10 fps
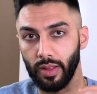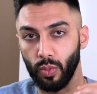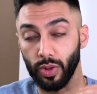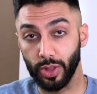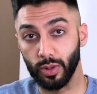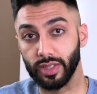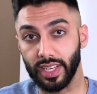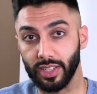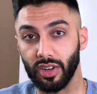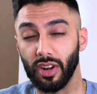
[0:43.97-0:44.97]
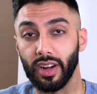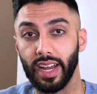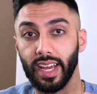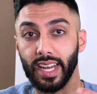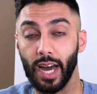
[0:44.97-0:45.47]
what those things are
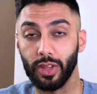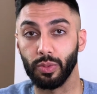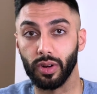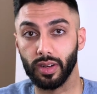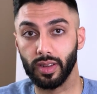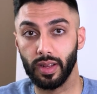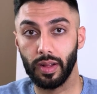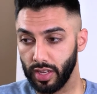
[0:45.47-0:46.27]
and how they work.